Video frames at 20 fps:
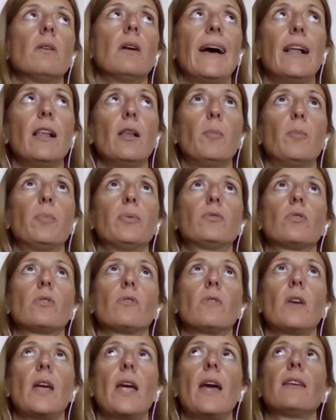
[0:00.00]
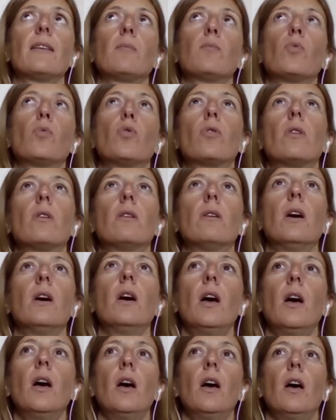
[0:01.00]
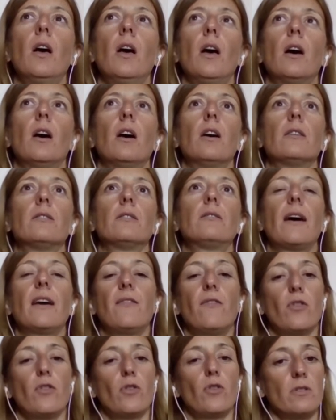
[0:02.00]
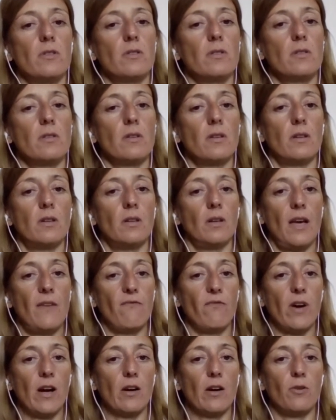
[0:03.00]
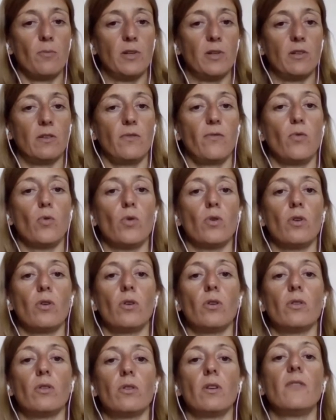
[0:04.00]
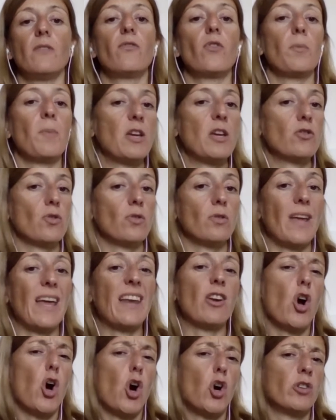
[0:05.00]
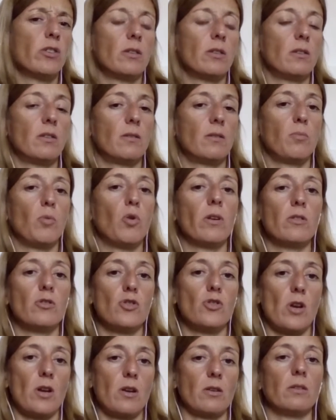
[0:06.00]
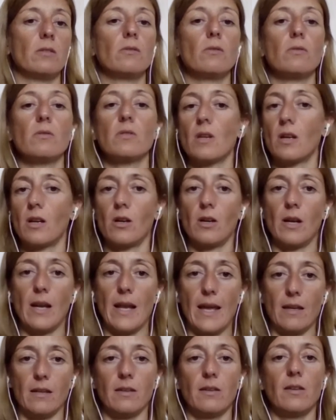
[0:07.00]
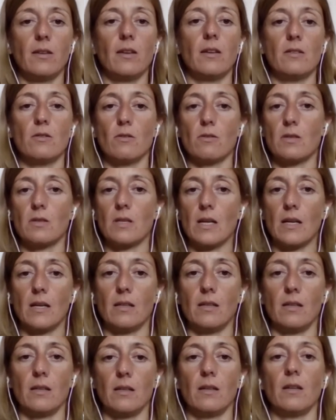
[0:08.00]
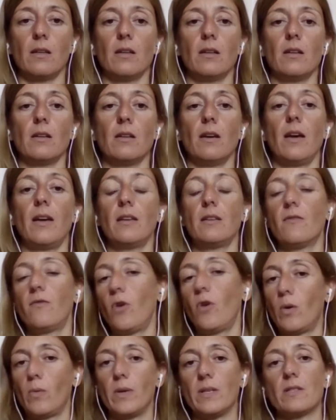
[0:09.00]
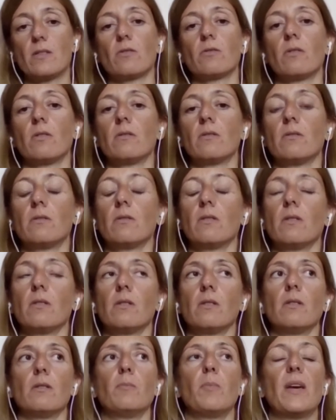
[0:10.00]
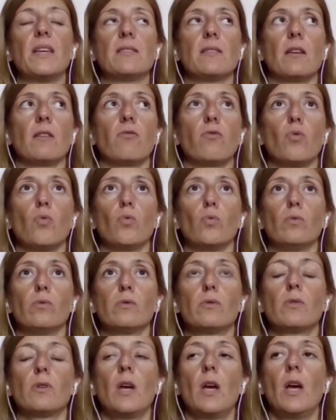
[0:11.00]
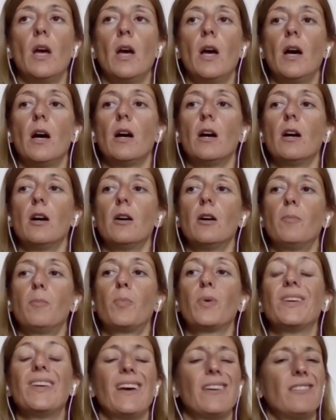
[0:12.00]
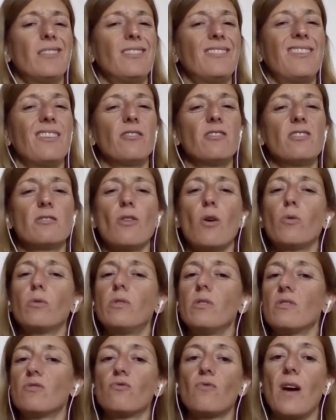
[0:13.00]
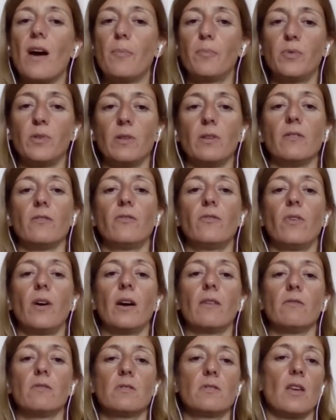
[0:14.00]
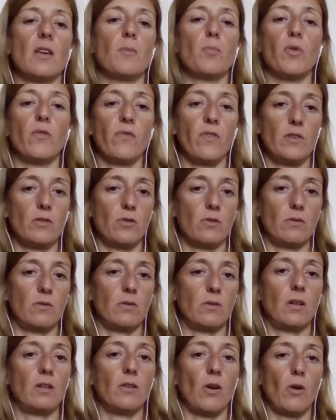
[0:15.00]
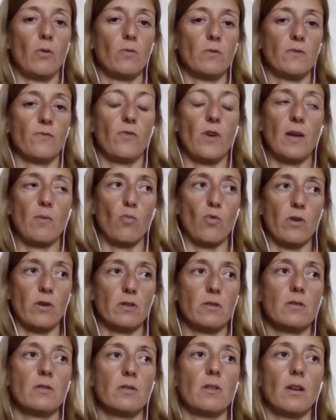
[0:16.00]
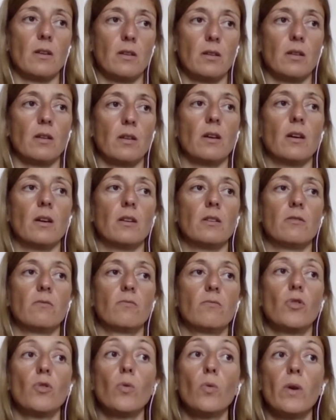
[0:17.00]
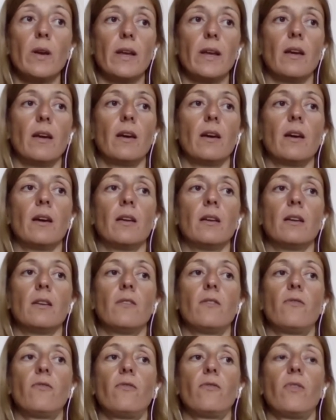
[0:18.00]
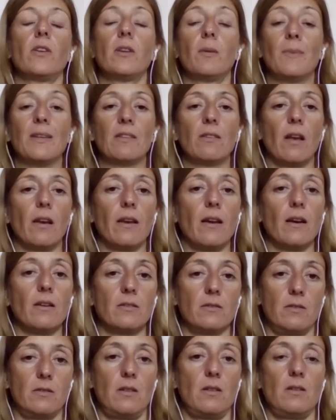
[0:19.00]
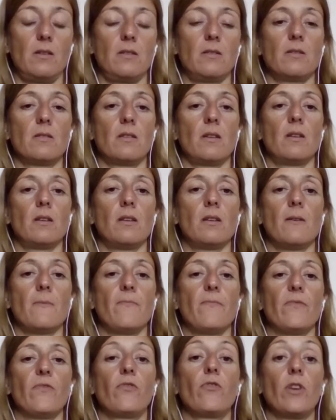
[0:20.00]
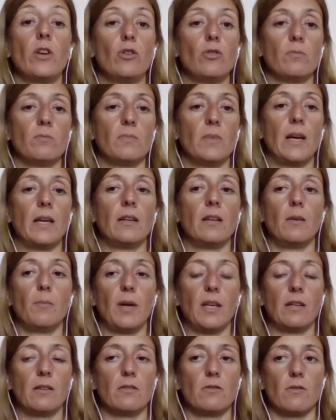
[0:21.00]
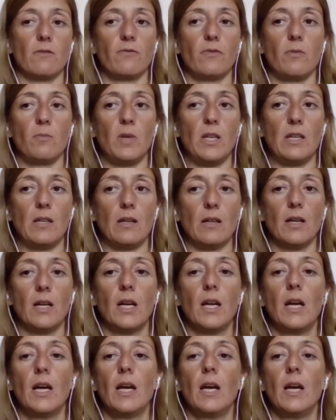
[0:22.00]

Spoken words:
help to create a more diverse environment for information and content more in general to circulate in society and following certain basic rules. But yet there is no disruptive, I would say, provision in those frameworks that truly and fundamentally guarantees freedom and independence of the media.